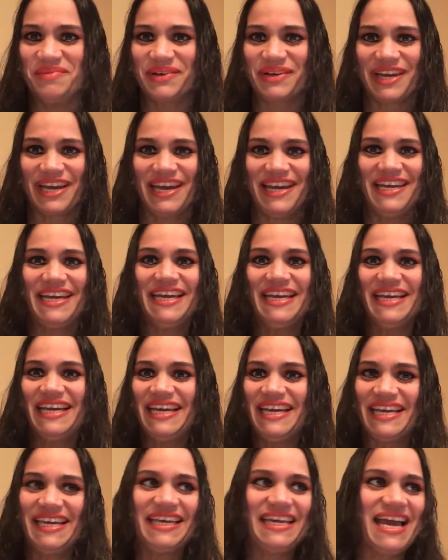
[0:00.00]
Okay.
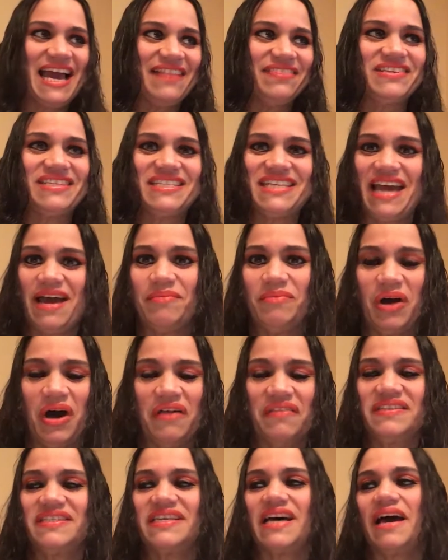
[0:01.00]
He had the tab
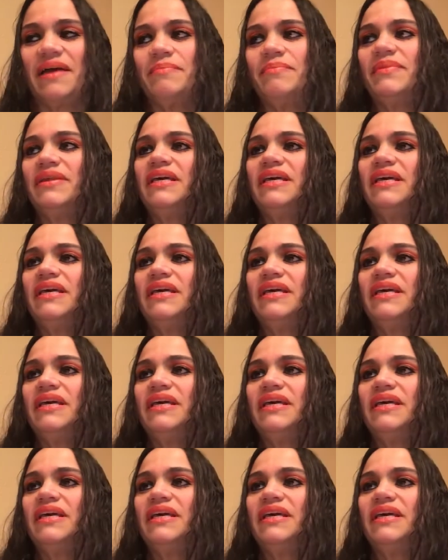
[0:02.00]
all the time.